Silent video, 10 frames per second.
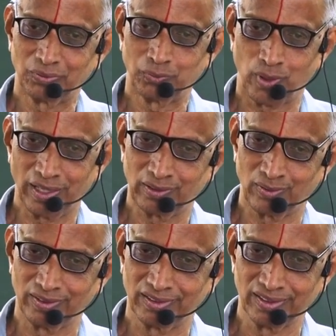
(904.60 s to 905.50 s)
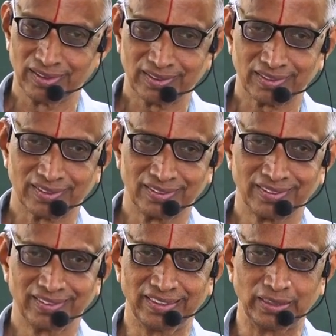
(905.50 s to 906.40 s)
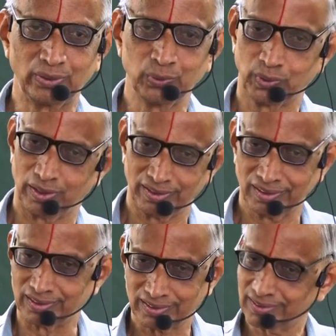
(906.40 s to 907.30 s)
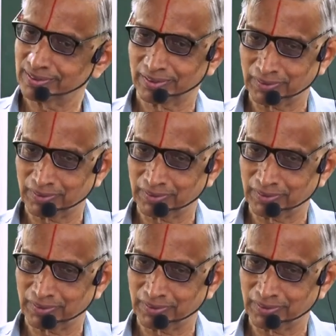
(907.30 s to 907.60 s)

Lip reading: 1 on this and 2 on this.